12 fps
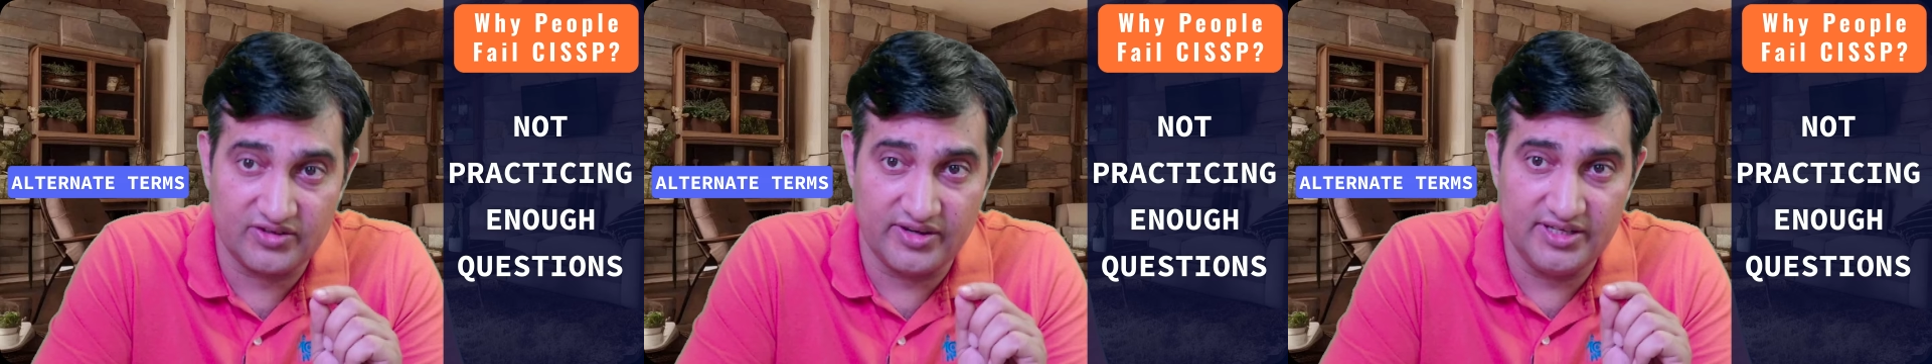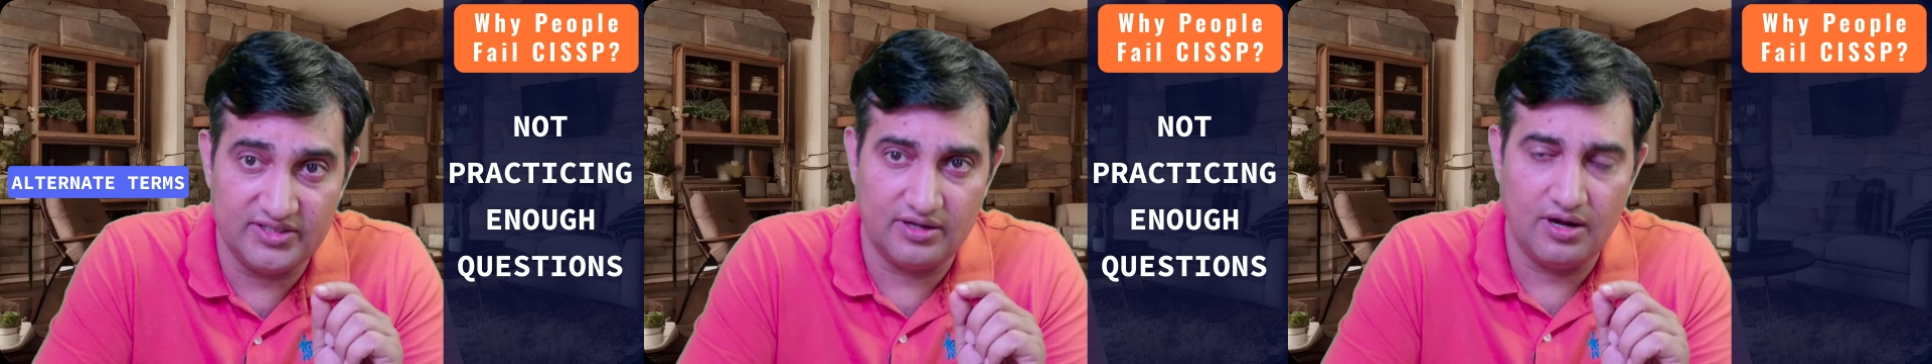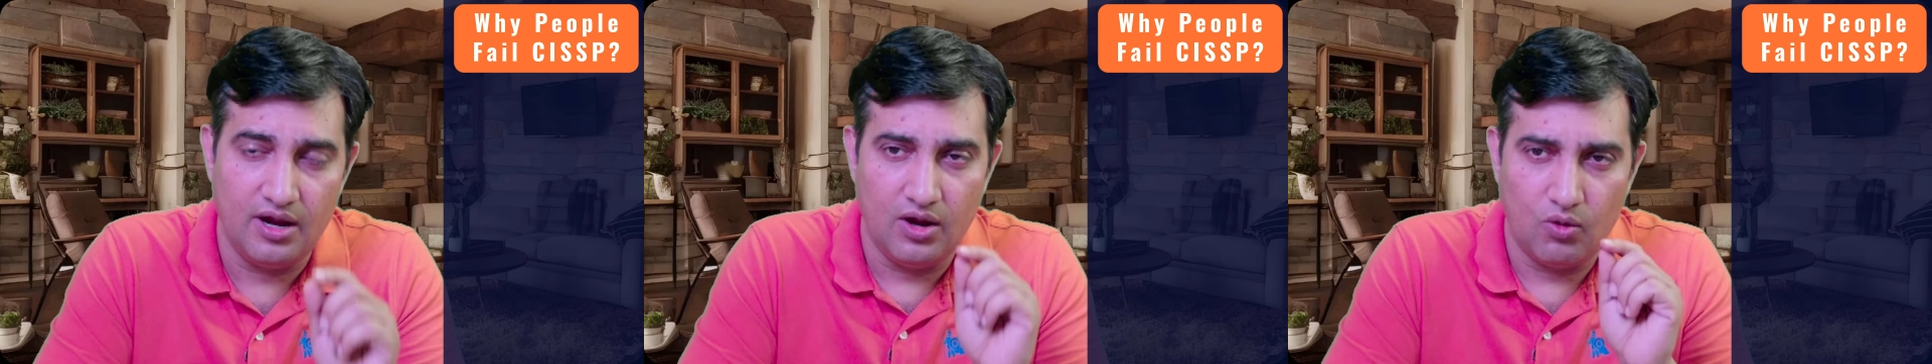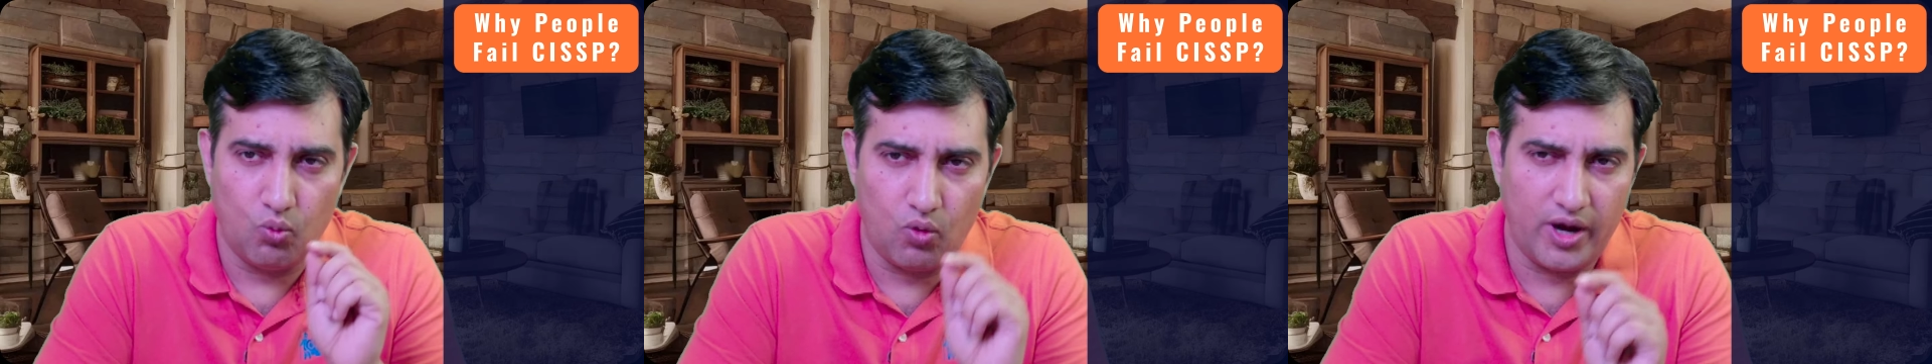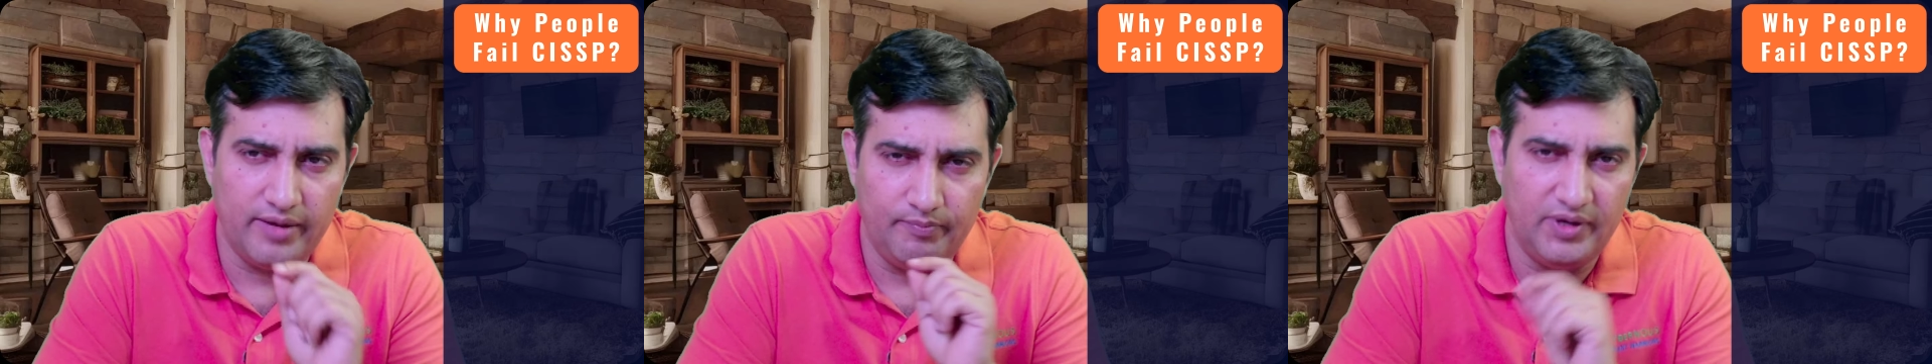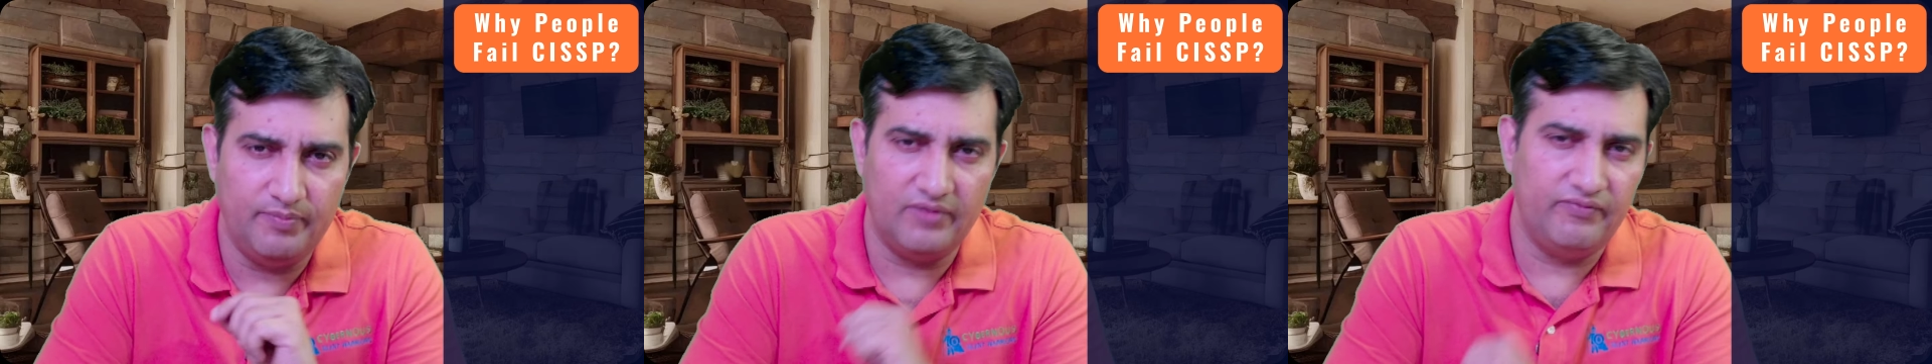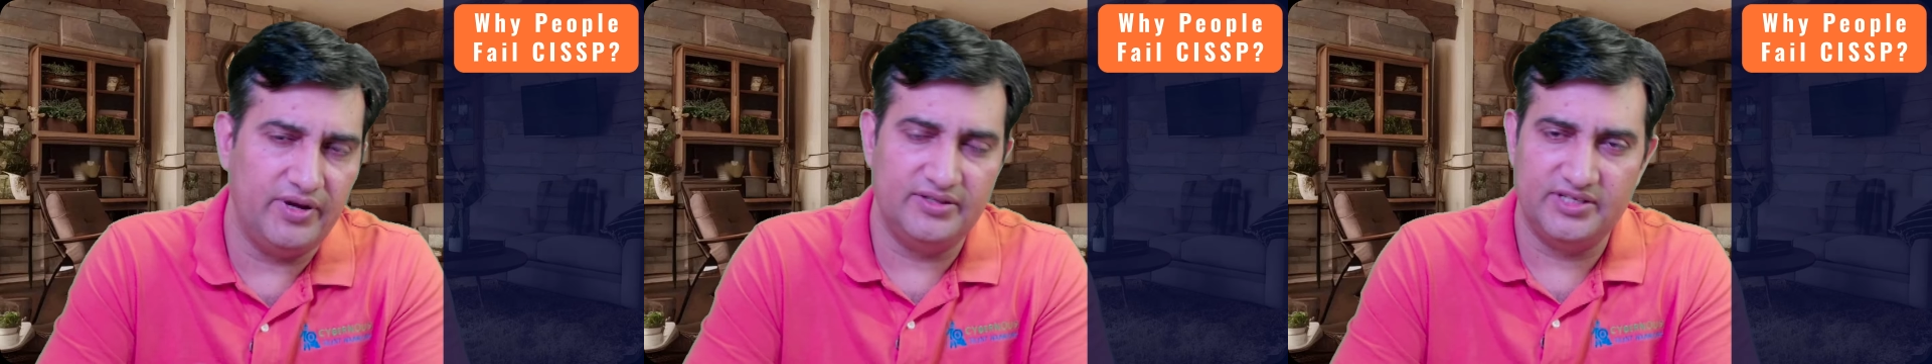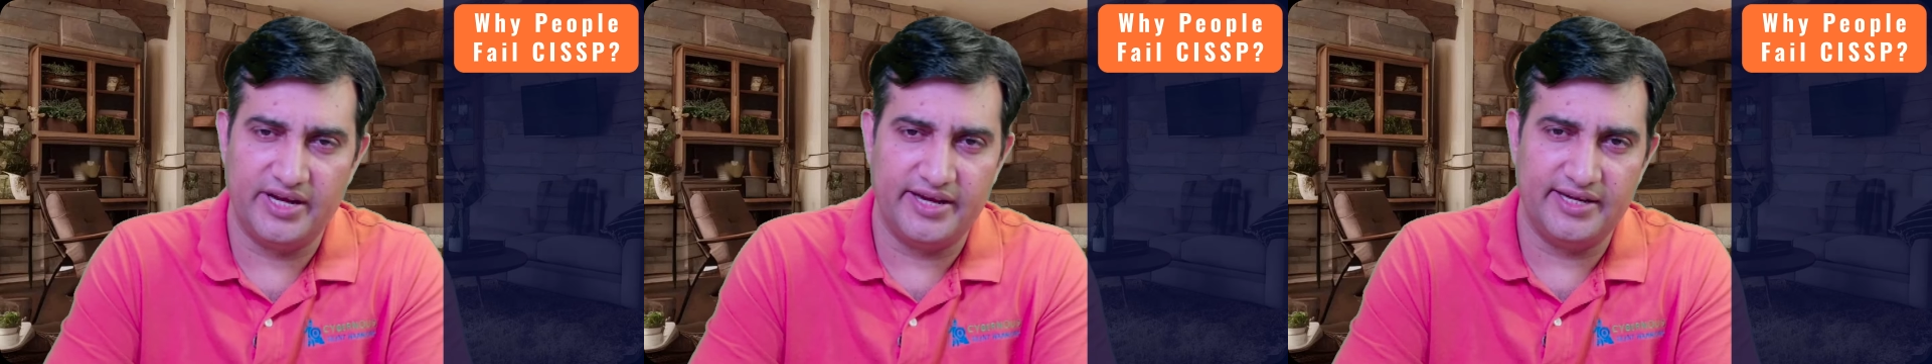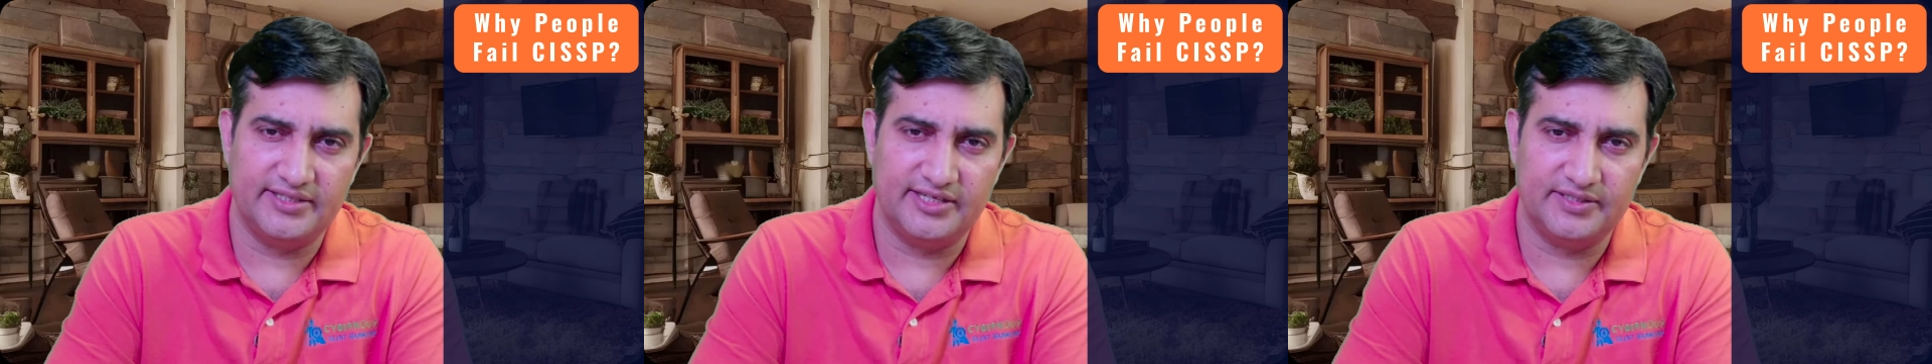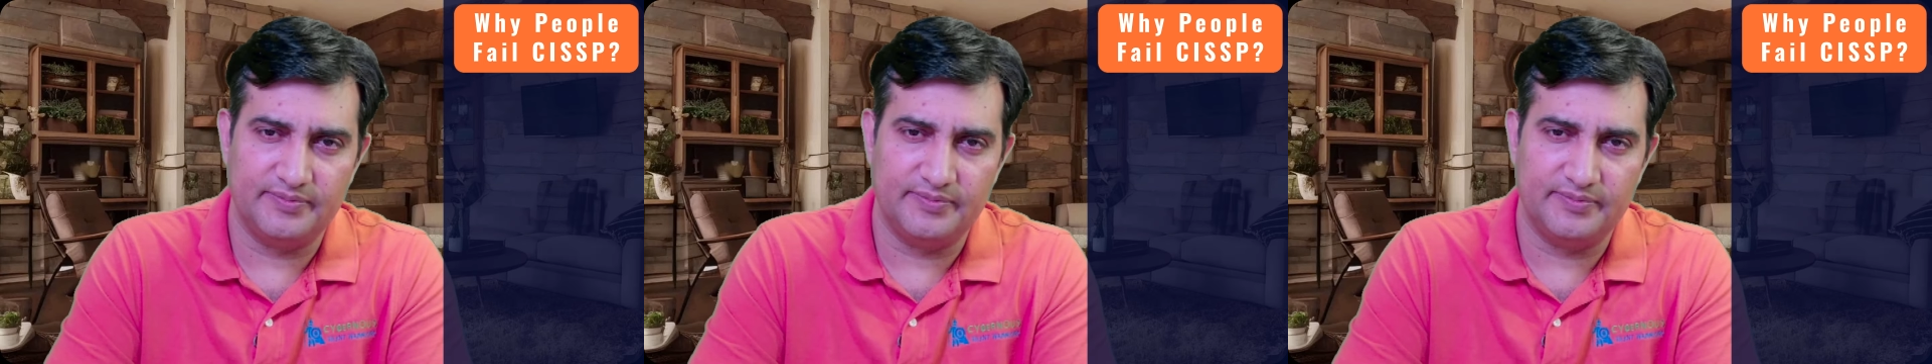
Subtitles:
reason why people fail CISSP.